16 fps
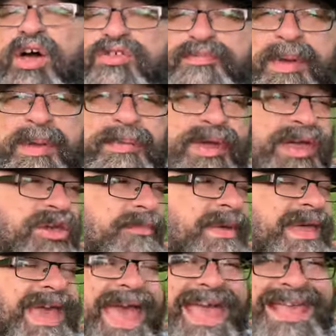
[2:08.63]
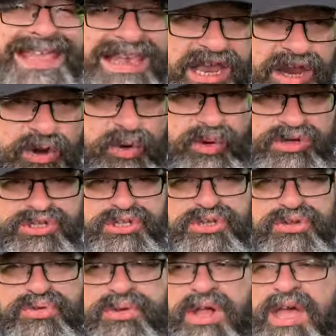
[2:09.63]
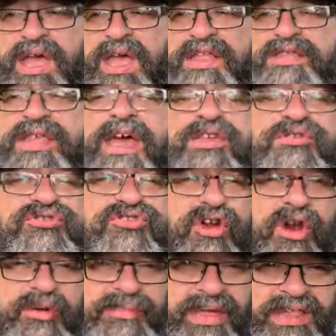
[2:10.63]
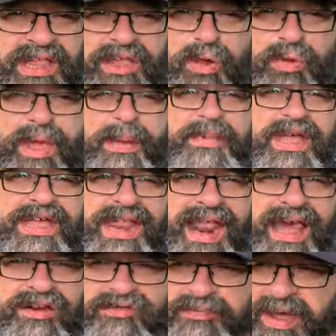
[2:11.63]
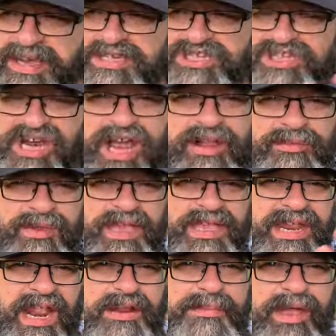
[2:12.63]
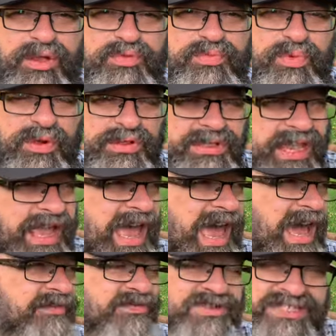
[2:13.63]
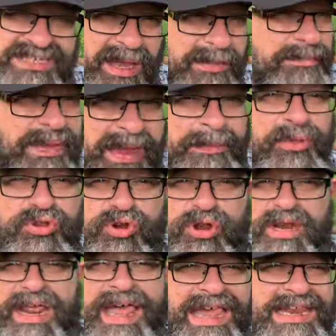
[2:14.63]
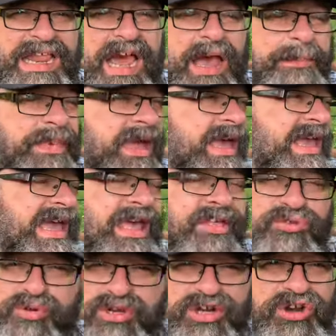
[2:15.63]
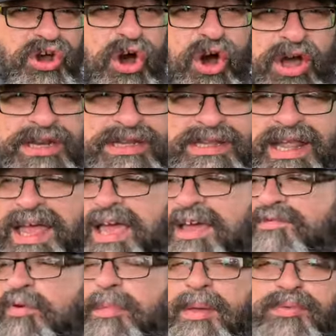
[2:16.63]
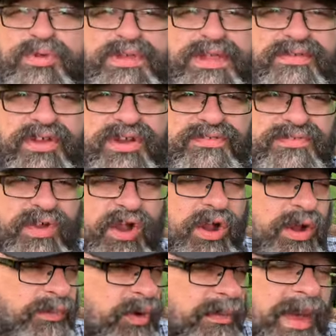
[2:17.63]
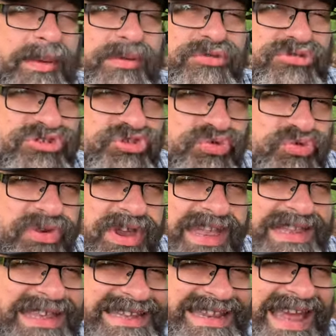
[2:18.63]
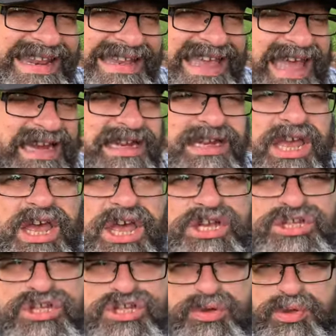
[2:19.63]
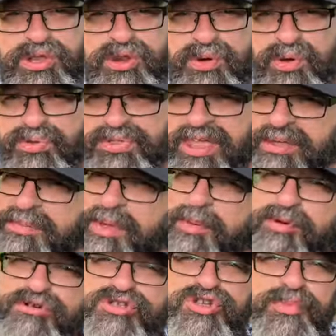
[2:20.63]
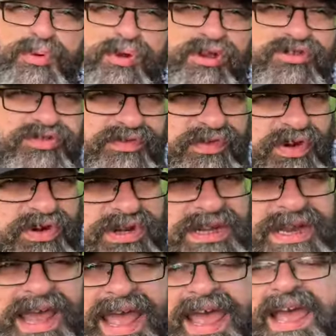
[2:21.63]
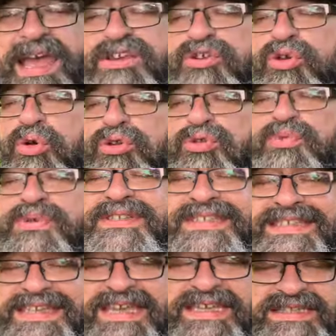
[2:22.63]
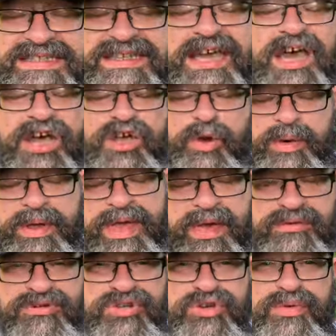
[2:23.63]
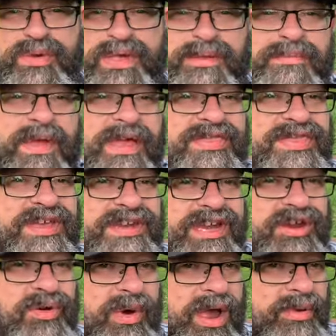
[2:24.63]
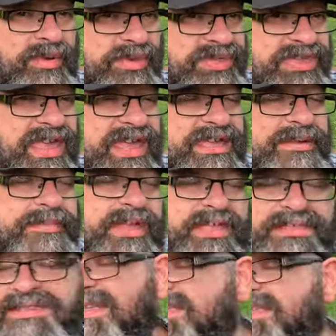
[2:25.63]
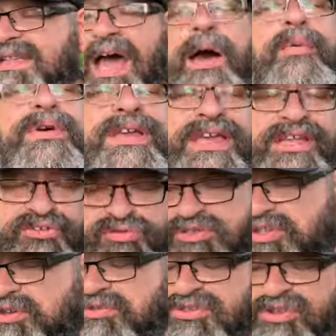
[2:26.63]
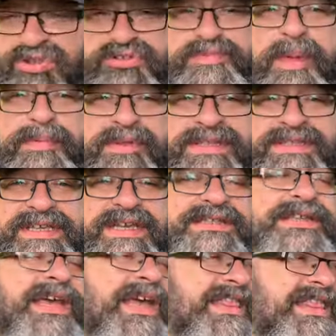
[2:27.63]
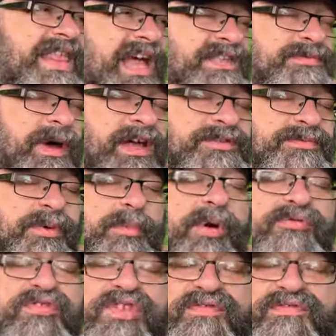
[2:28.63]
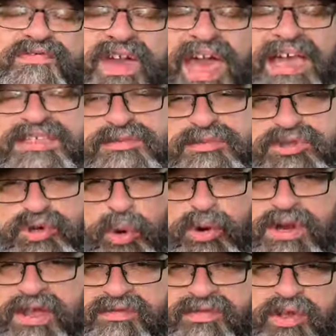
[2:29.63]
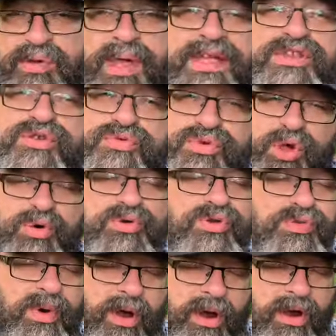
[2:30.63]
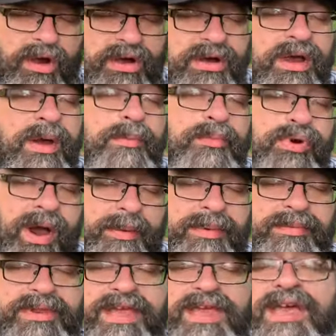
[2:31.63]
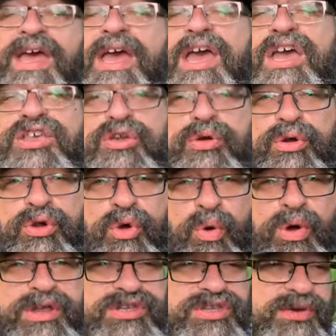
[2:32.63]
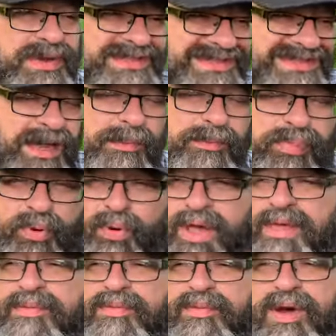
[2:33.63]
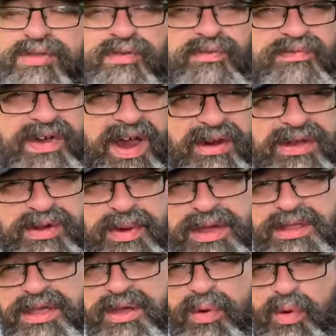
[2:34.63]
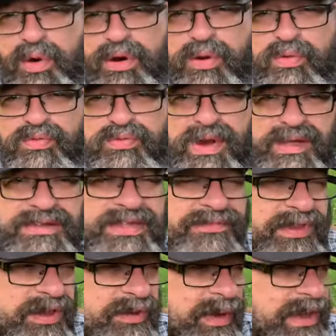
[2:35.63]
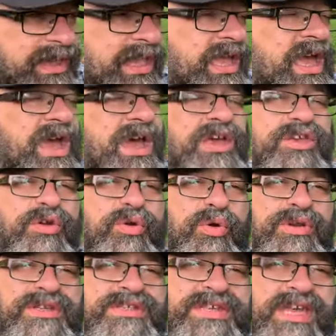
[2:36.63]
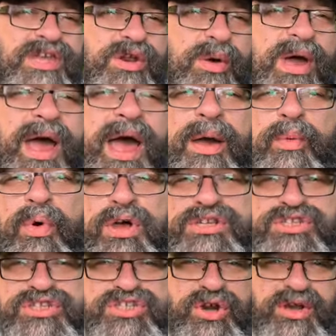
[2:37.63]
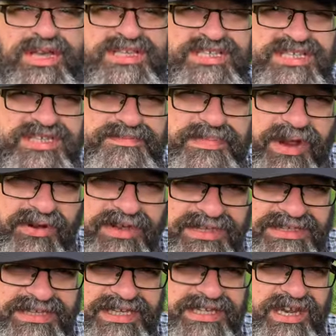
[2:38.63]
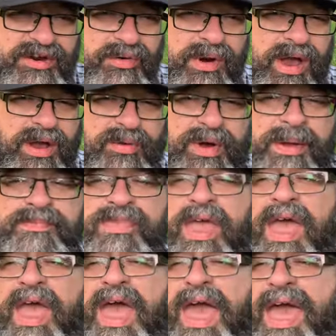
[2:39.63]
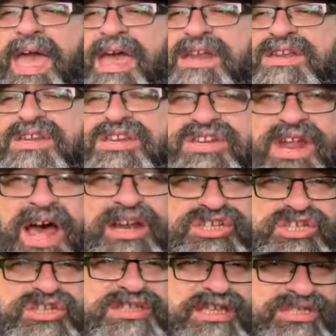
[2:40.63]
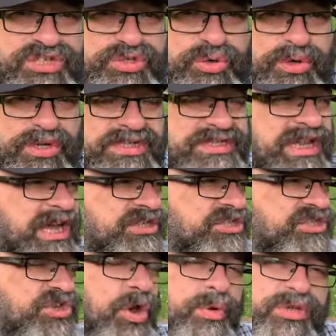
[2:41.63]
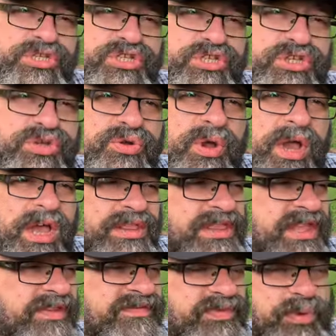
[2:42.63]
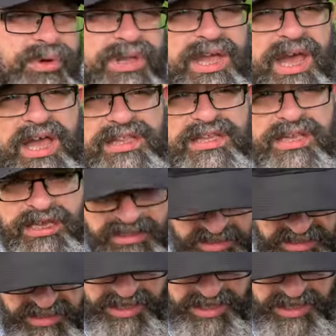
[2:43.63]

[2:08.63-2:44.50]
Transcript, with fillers: other people, it could be a year or two that you start being like, okay, I'm gonna get out of my shell, I'm gonna get out of my own world. And for some people, you're gonna end up either in an enclave, or maybe you live on a farm, or maybe you're just really dedicated to doing your own thing. Maybe you're super introverted and you're going to resist going out and doing the Nicaraguan thing because it's not what interests you. So those people exist, that's possible, but for the vast majority of you, and you know who you are, probably, you're going to at some point, whether very quickly or relatively quickly, you're going to say, you know what, I want to start experiencing Nicaragua, and not just as a tourist, not just going to the Florida Cañas